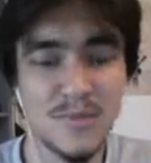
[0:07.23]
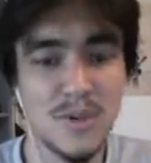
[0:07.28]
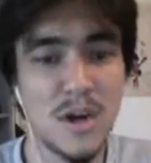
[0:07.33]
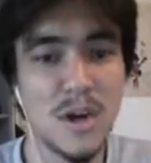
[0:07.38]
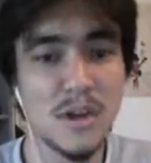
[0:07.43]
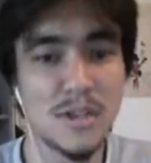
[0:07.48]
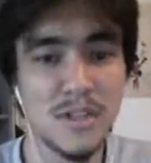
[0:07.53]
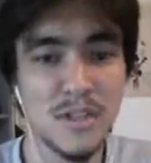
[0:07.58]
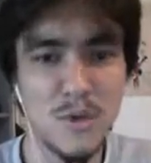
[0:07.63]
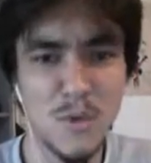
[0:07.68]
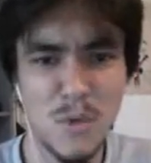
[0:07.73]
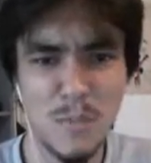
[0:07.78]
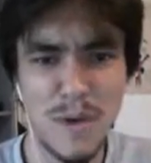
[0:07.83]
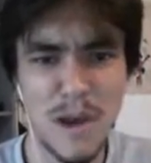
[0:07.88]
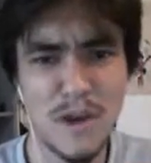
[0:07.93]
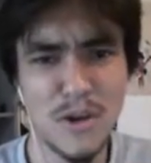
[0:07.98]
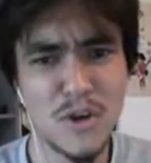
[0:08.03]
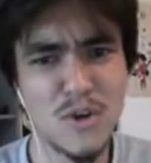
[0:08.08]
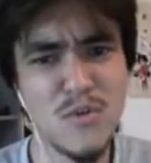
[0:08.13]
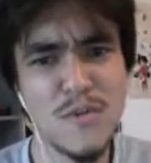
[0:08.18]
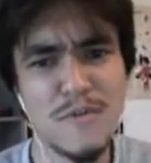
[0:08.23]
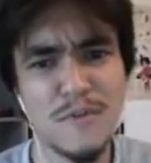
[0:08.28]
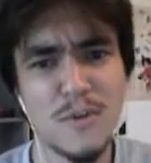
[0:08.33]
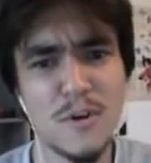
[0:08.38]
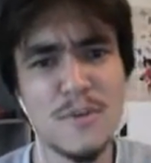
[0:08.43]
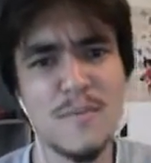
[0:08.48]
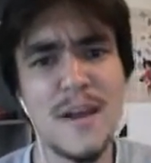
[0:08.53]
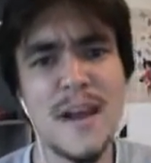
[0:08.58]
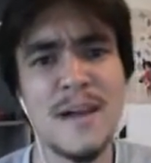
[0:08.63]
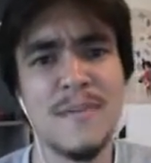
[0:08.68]
talk to you about a new
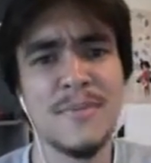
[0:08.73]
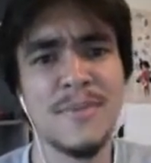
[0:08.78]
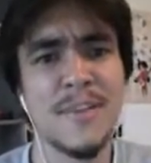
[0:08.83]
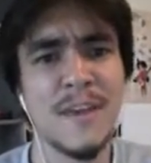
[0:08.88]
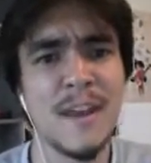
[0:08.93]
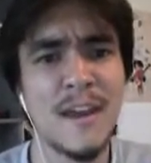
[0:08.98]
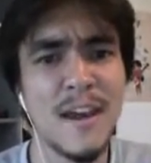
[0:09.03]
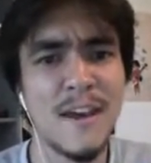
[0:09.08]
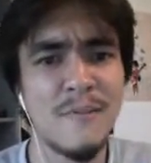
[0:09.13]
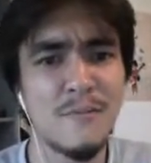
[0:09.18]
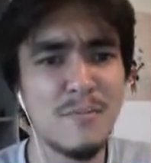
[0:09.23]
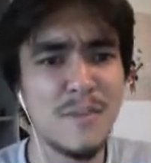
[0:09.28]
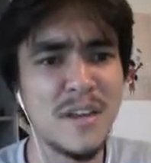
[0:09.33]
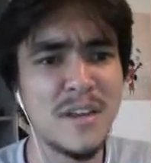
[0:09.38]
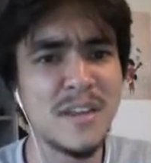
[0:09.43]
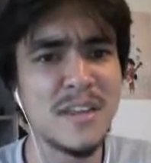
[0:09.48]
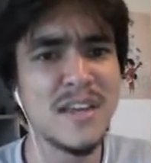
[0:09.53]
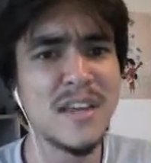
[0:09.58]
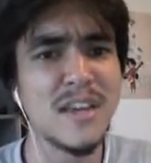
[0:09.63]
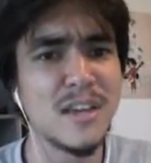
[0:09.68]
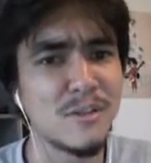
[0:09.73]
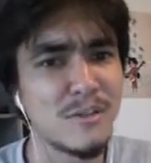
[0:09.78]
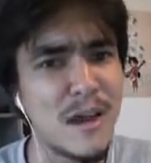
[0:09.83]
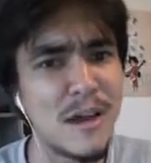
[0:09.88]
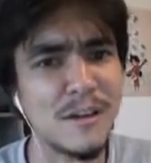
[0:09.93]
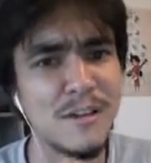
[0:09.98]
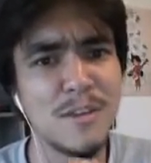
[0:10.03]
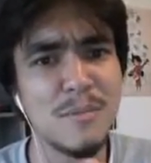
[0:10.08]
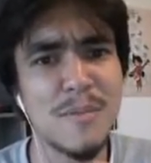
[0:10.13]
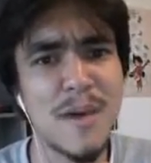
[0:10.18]
format that I've been kicking
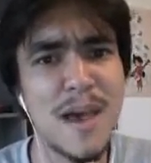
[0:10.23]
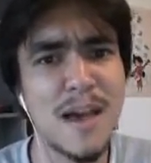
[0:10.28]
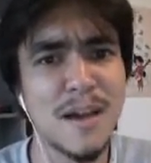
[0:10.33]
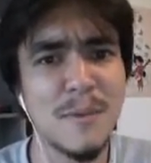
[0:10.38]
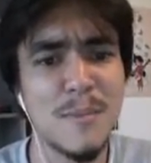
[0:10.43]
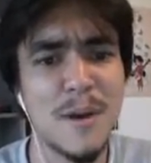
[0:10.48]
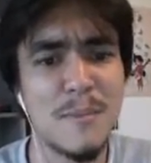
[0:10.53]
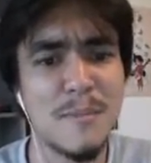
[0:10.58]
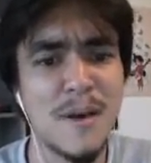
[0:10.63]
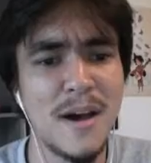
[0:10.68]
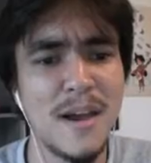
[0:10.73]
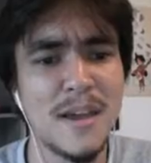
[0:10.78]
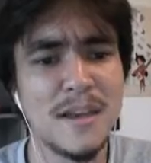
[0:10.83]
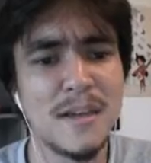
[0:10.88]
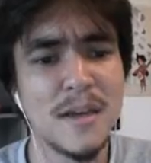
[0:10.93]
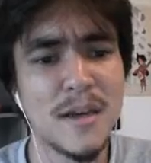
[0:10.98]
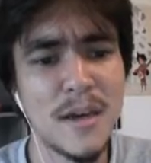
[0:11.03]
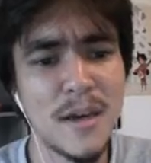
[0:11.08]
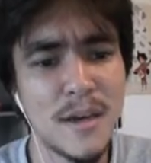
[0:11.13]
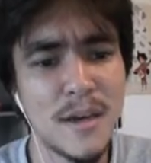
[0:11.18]
around in the back of my mind.